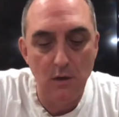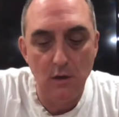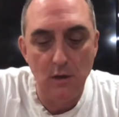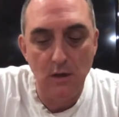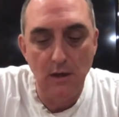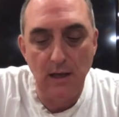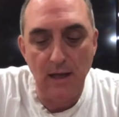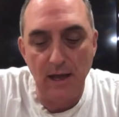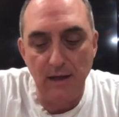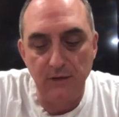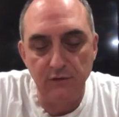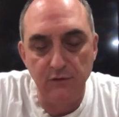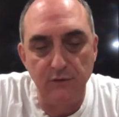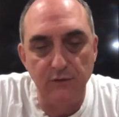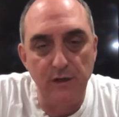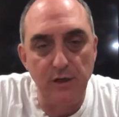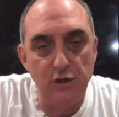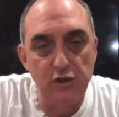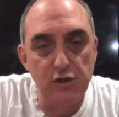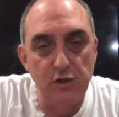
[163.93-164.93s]
cask
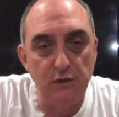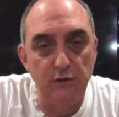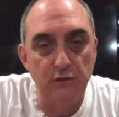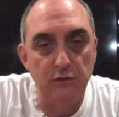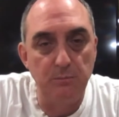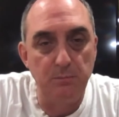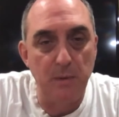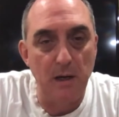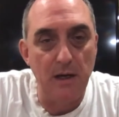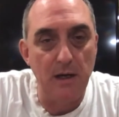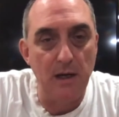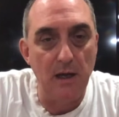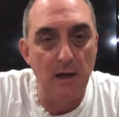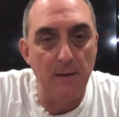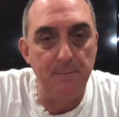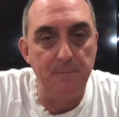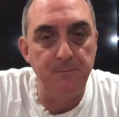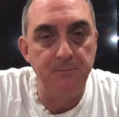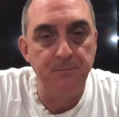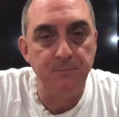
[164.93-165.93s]
finishes. But
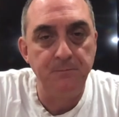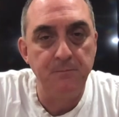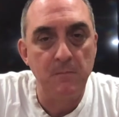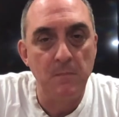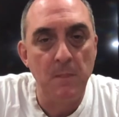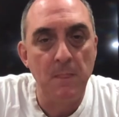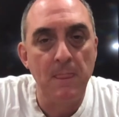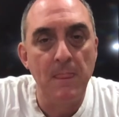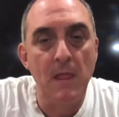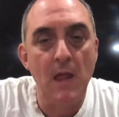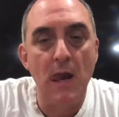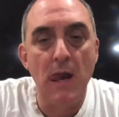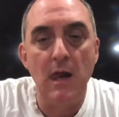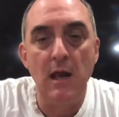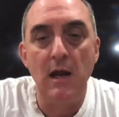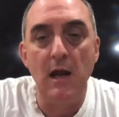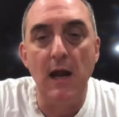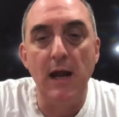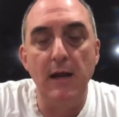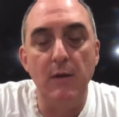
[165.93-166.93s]

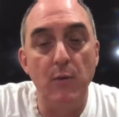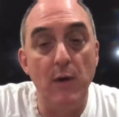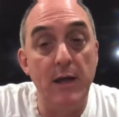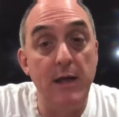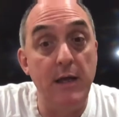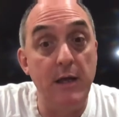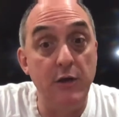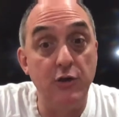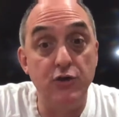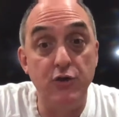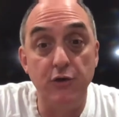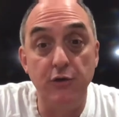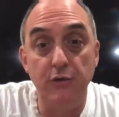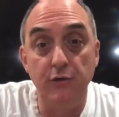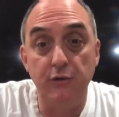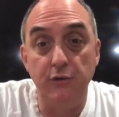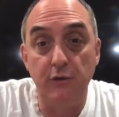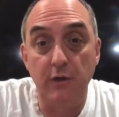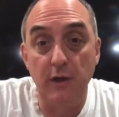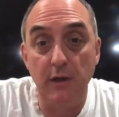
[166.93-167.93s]
anyway, he
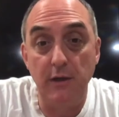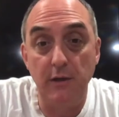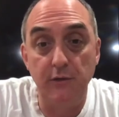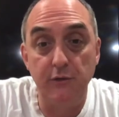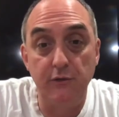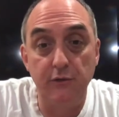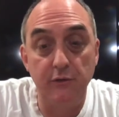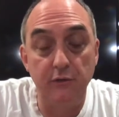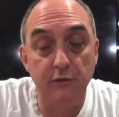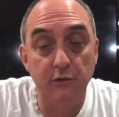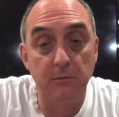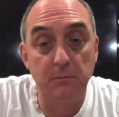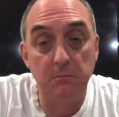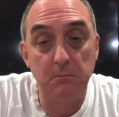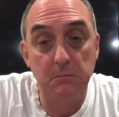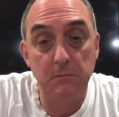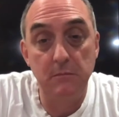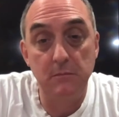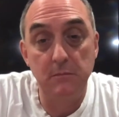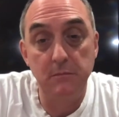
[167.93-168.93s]
introduced his
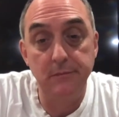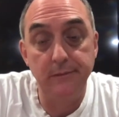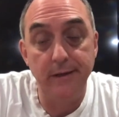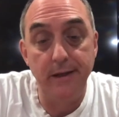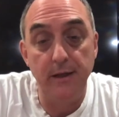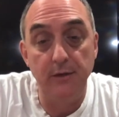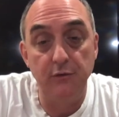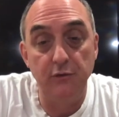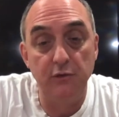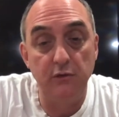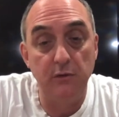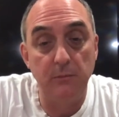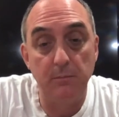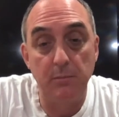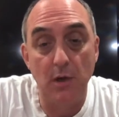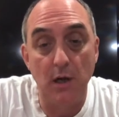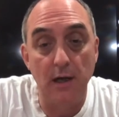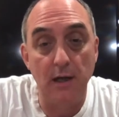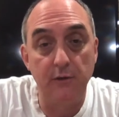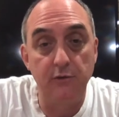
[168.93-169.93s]

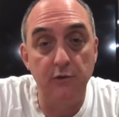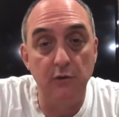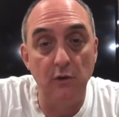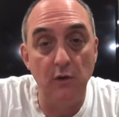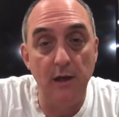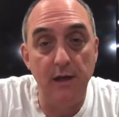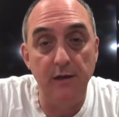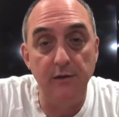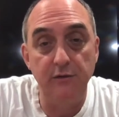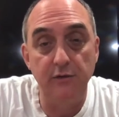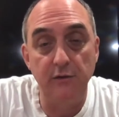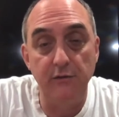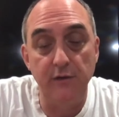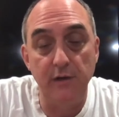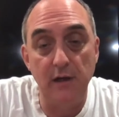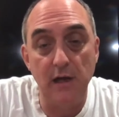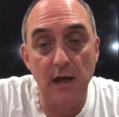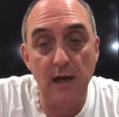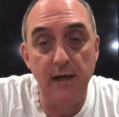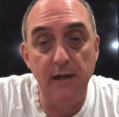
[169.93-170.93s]
product to ladies of the
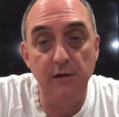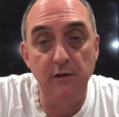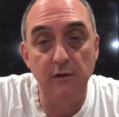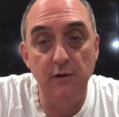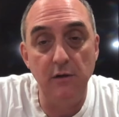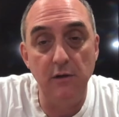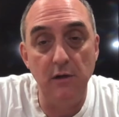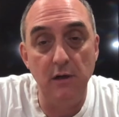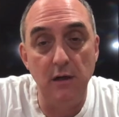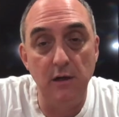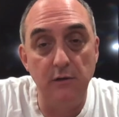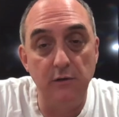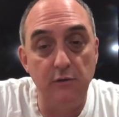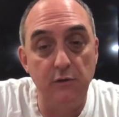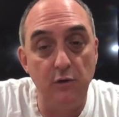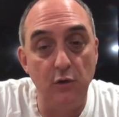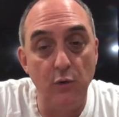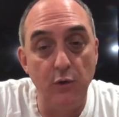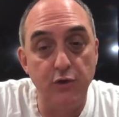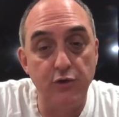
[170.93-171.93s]
night,
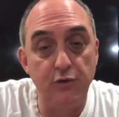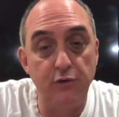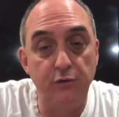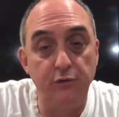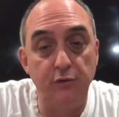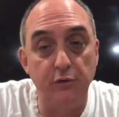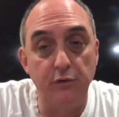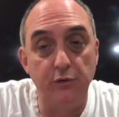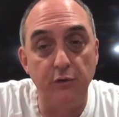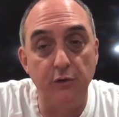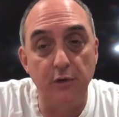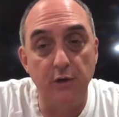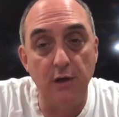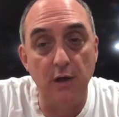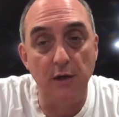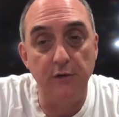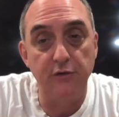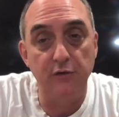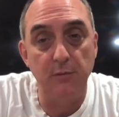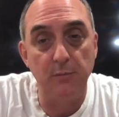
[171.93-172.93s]
who introduced it to their
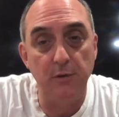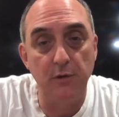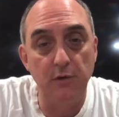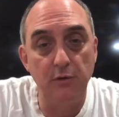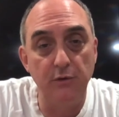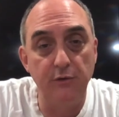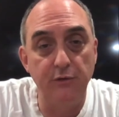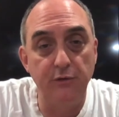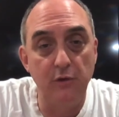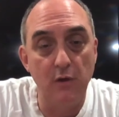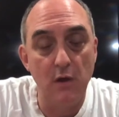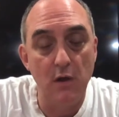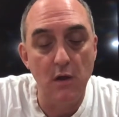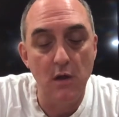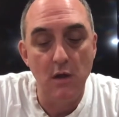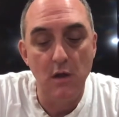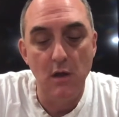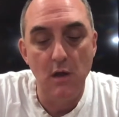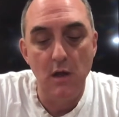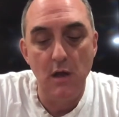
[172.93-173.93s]
customers,
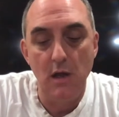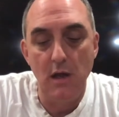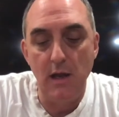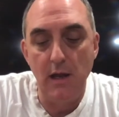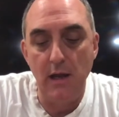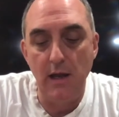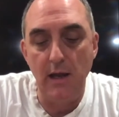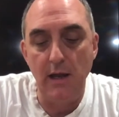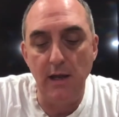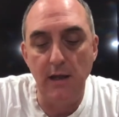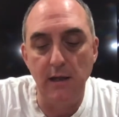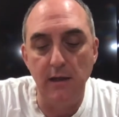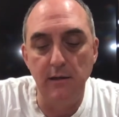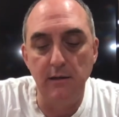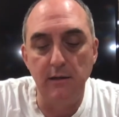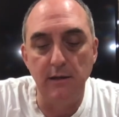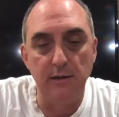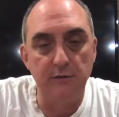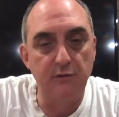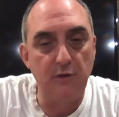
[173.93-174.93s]
and
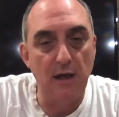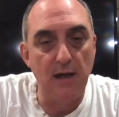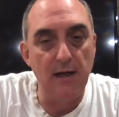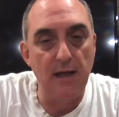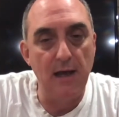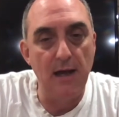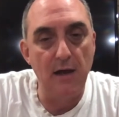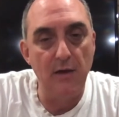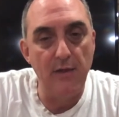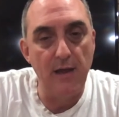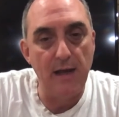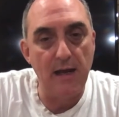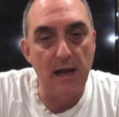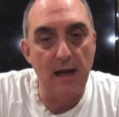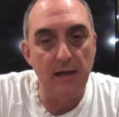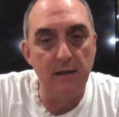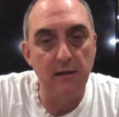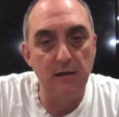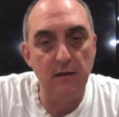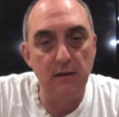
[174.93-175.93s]
that's kind of how he
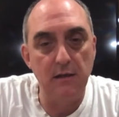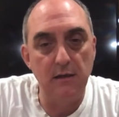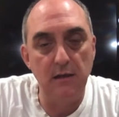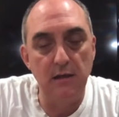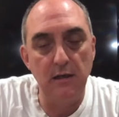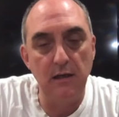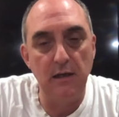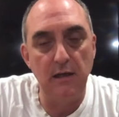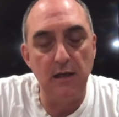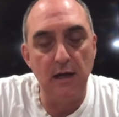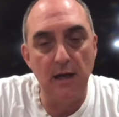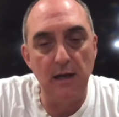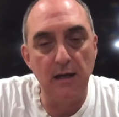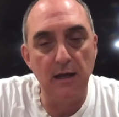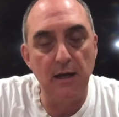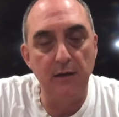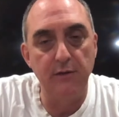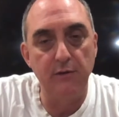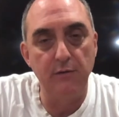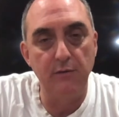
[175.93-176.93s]
kind of
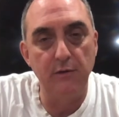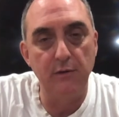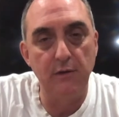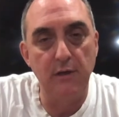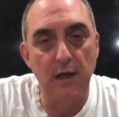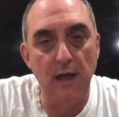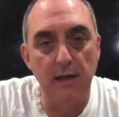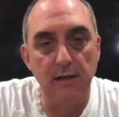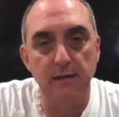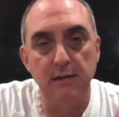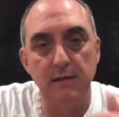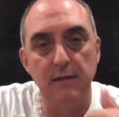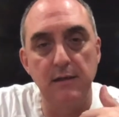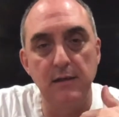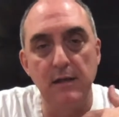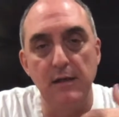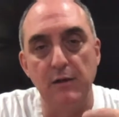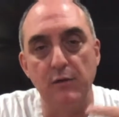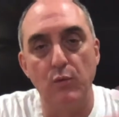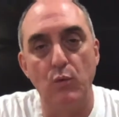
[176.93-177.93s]
got the
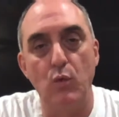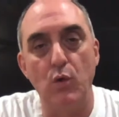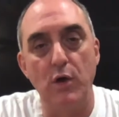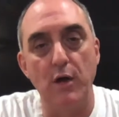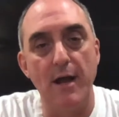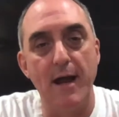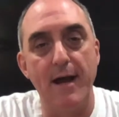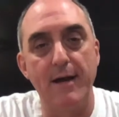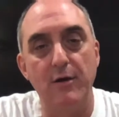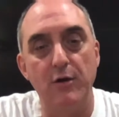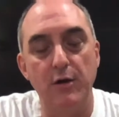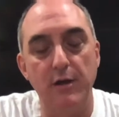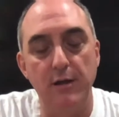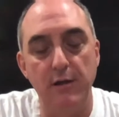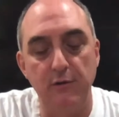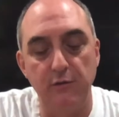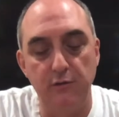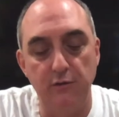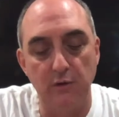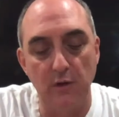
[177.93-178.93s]
word out on
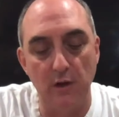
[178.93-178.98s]
his